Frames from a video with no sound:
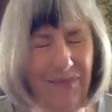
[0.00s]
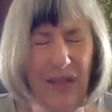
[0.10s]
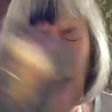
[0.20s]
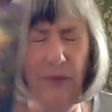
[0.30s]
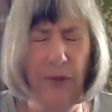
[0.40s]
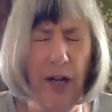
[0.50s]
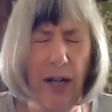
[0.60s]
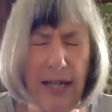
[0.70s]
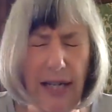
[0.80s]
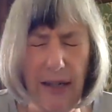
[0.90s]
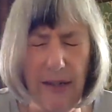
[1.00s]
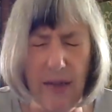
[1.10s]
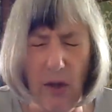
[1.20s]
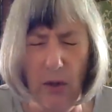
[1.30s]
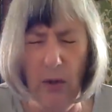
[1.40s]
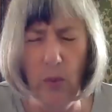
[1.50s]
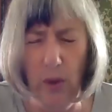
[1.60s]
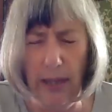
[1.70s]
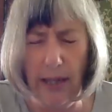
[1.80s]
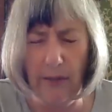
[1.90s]
and fighting. So you
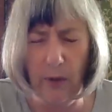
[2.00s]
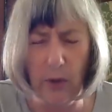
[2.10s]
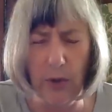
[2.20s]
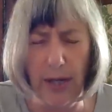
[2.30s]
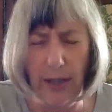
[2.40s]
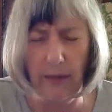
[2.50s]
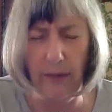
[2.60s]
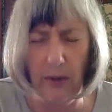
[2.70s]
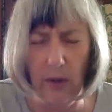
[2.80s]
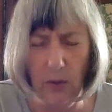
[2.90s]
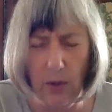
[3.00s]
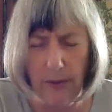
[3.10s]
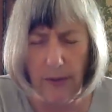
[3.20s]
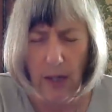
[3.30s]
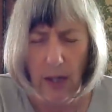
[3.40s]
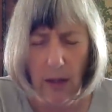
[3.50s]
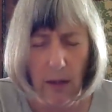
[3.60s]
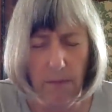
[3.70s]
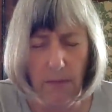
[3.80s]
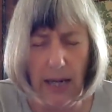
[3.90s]
will have Ukrainian soldiers
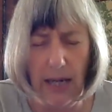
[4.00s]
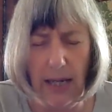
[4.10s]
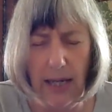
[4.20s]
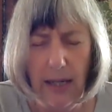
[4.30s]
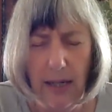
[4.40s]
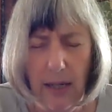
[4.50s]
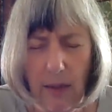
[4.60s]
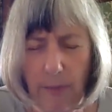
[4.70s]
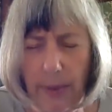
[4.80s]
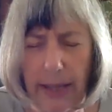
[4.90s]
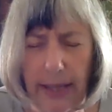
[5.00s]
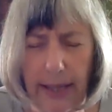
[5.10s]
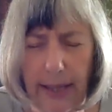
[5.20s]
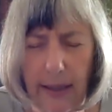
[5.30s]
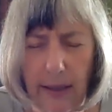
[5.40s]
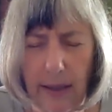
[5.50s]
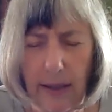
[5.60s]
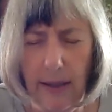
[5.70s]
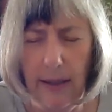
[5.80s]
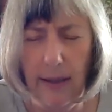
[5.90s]
that may be
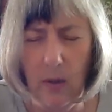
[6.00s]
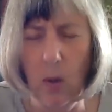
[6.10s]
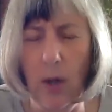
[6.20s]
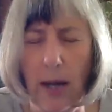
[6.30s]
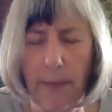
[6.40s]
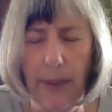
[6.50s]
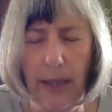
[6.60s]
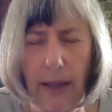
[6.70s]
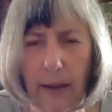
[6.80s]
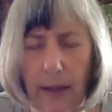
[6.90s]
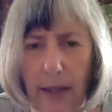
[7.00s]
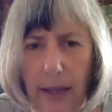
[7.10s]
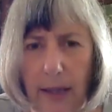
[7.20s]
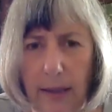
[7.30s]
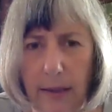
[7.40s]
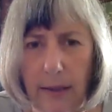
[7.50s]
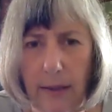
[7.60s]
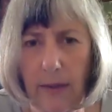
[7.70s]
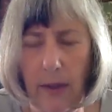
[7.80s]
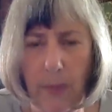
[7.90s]
caught up in the
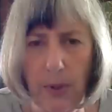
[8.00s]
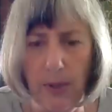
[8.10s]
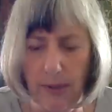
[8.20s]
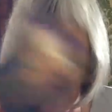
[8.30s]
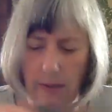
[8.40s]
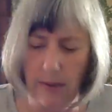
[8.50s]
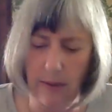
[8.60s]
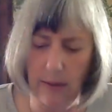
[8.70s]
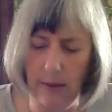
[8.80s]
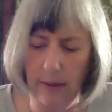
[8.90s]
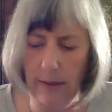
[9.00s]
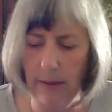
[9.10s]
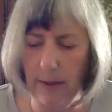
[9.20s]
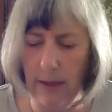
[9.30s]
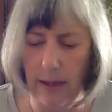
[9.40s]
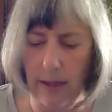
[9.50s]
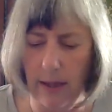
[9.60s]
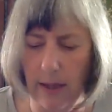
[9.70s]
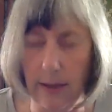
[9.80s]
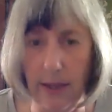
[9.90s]
separatist
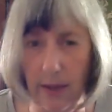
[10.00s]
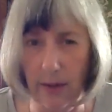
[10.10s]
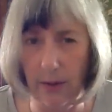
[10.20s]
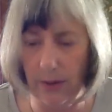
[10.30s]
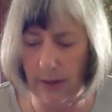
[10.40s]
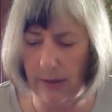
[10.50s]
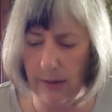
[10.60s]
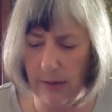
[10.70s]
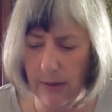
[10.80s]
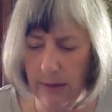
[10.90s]
uh, territories.